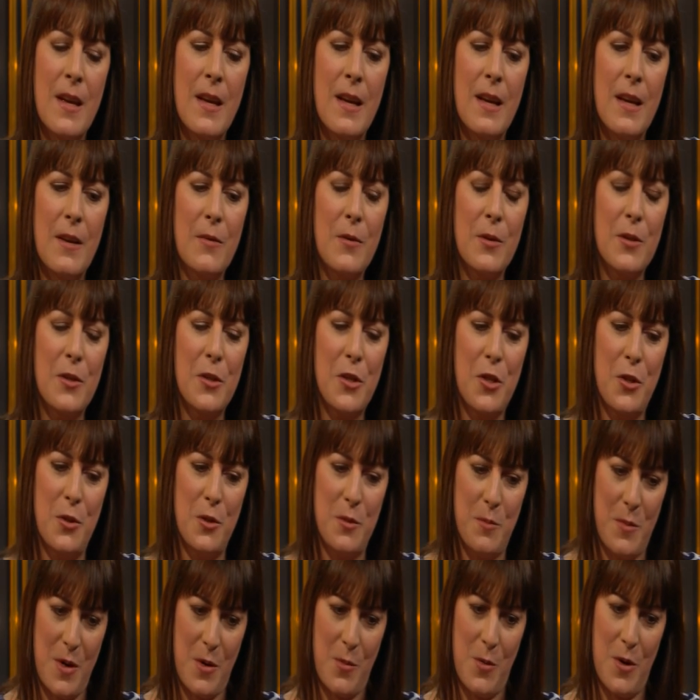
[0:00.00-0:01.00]
I've got to
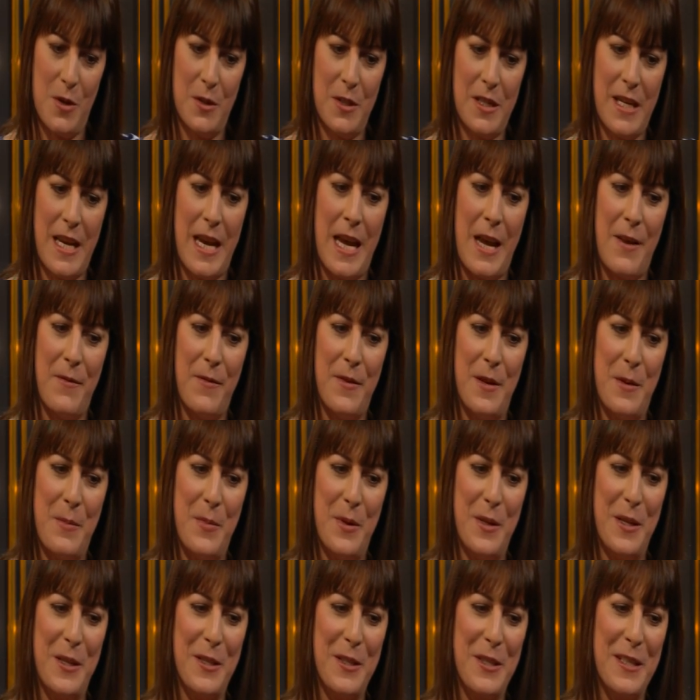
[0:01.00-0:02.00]
choose my words carefully,
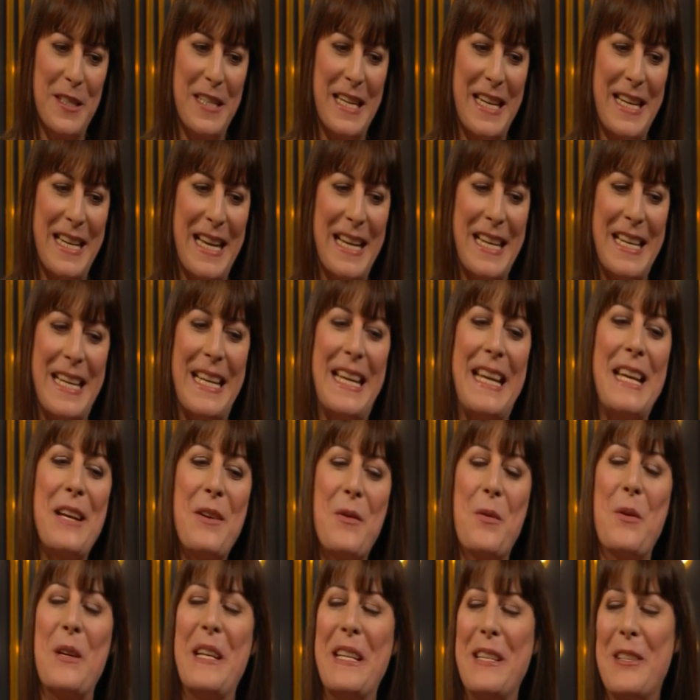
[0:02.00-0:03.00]
but it's an
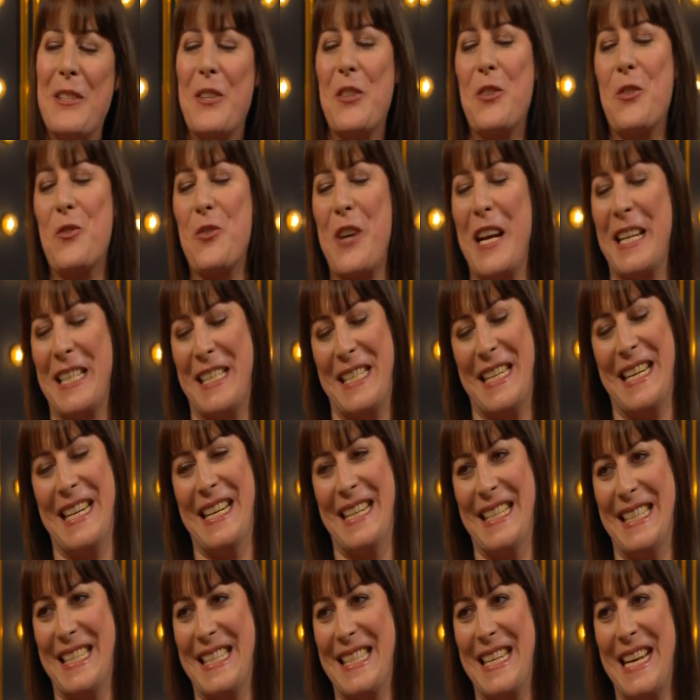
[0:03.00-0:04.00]
equally
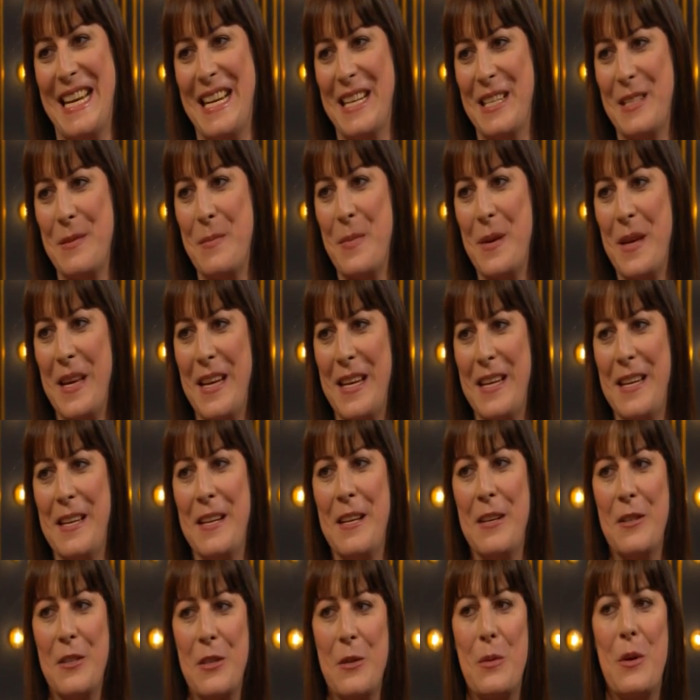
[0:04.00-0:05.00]
distressing state to be,
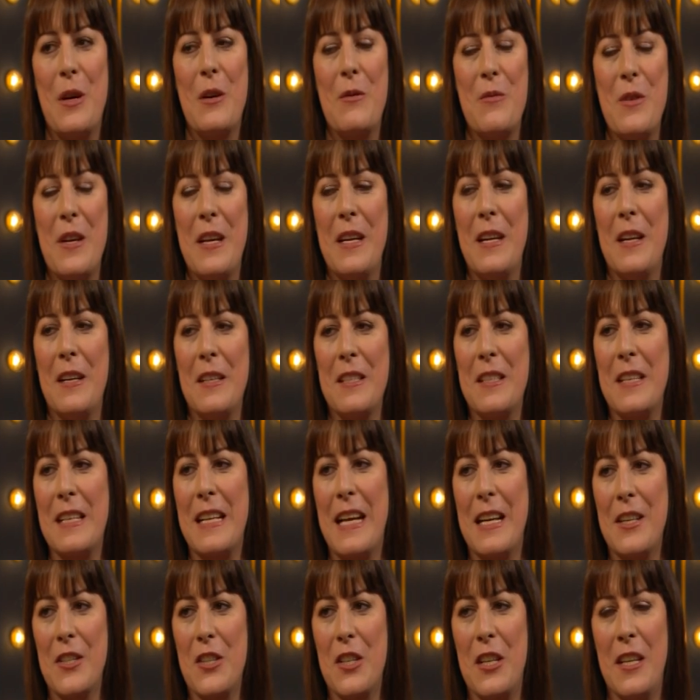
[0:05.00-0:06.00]
Okay. So I realised that
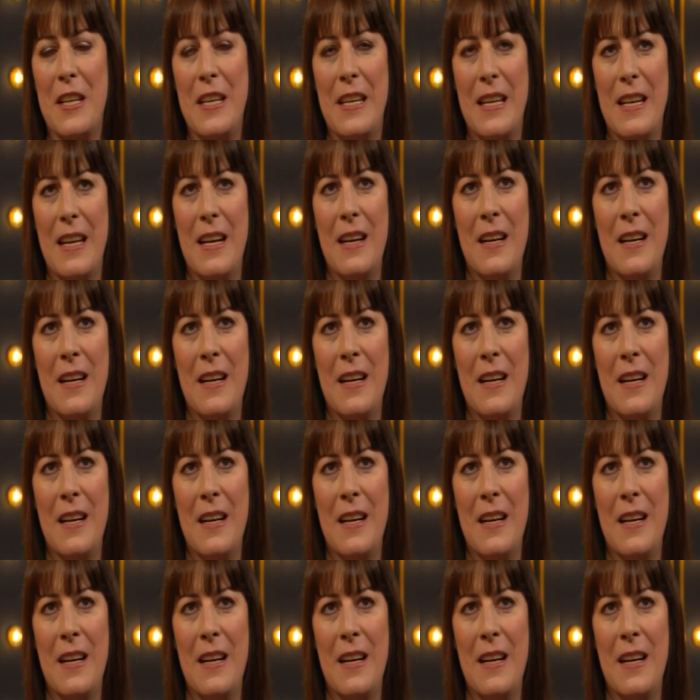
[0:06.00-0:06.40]
actually.